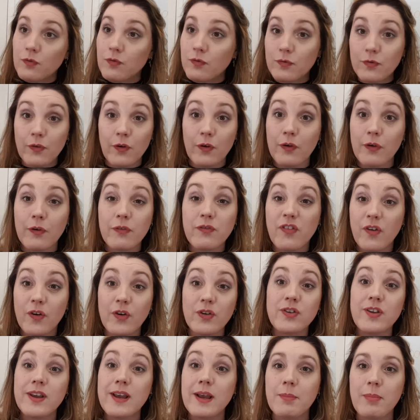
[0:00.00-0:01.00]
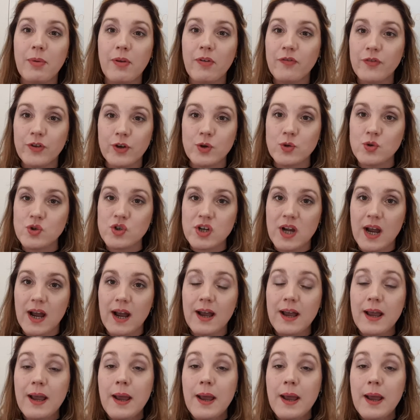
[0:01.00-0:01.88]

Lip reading: for a foreseeable future.